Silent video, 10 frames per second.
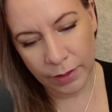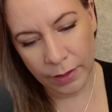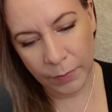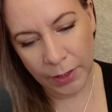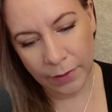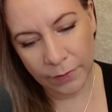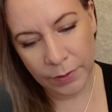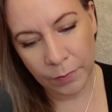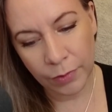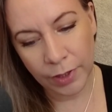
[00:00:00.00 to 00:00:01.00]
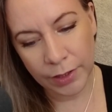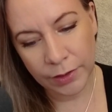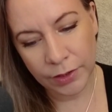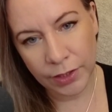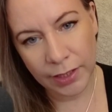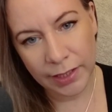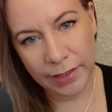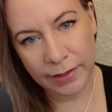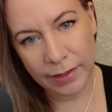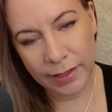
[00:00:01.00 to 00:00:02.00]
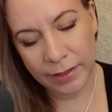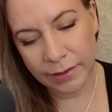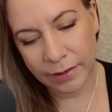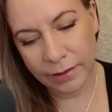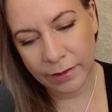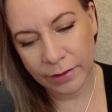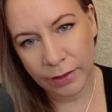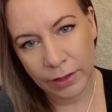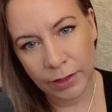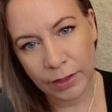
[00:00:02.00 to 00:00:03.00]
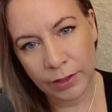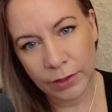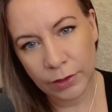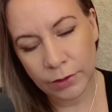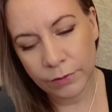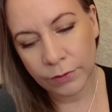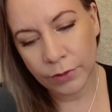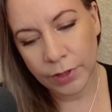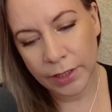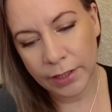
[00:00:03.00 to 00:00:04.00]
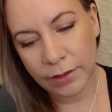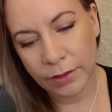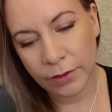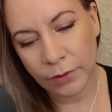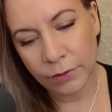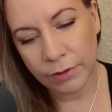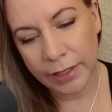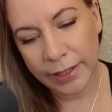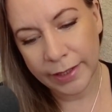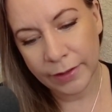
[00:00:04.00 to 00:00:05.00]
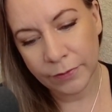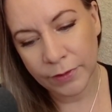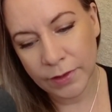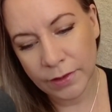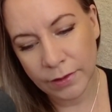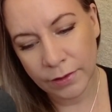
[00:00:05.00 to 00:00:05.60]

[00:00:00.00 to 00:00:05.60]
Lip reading: and we have some branches that are devoid of leaves,